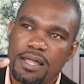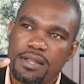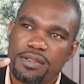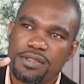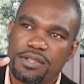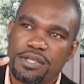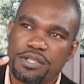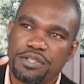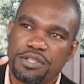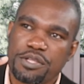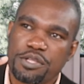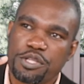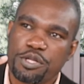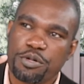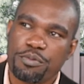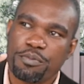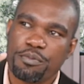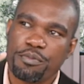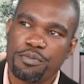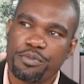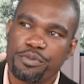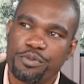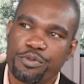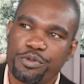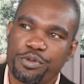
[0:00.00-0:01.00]
the, the,
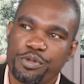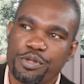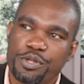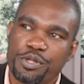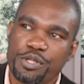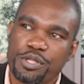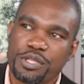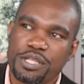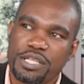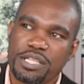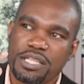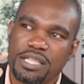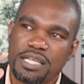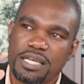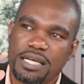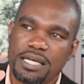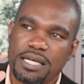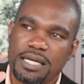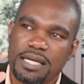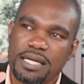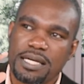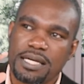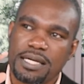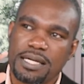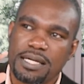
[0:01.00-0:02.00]
the, the,
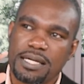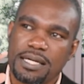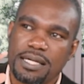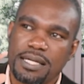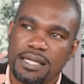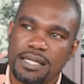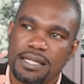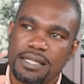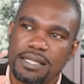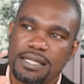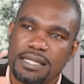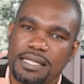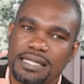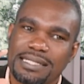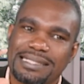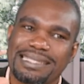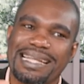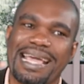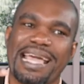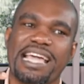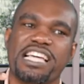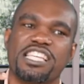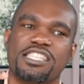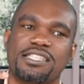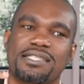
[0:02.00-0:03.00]
the, the
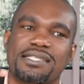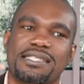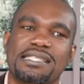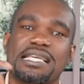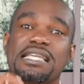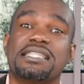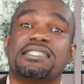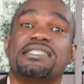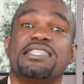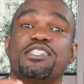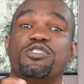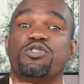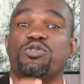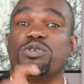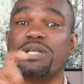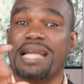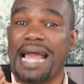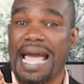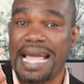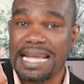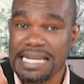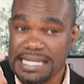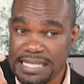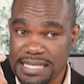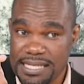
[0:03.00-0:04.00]
days 60 to
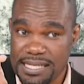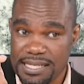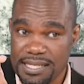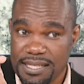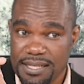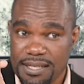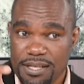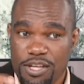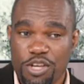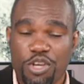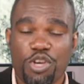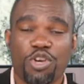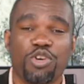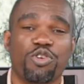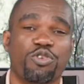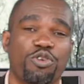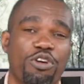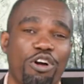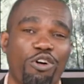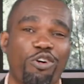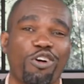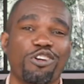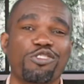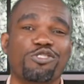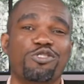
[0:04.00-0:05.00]
90.
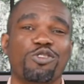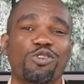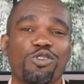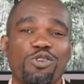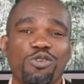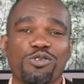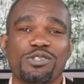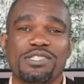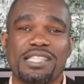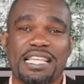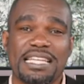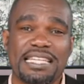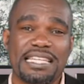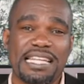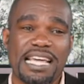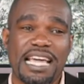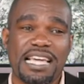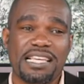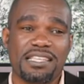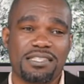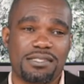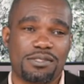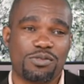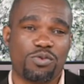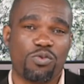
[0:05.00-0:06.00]
You're going to lose the
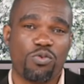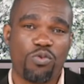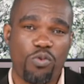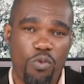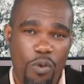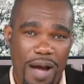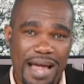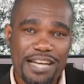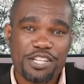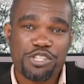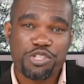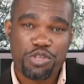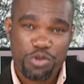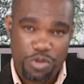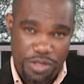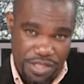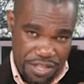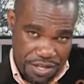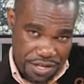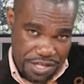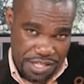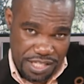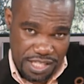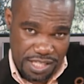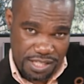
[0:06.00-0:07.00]
days 1 to
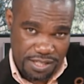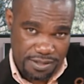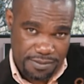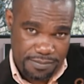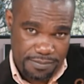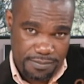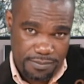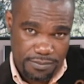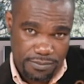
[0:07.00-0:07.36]
30.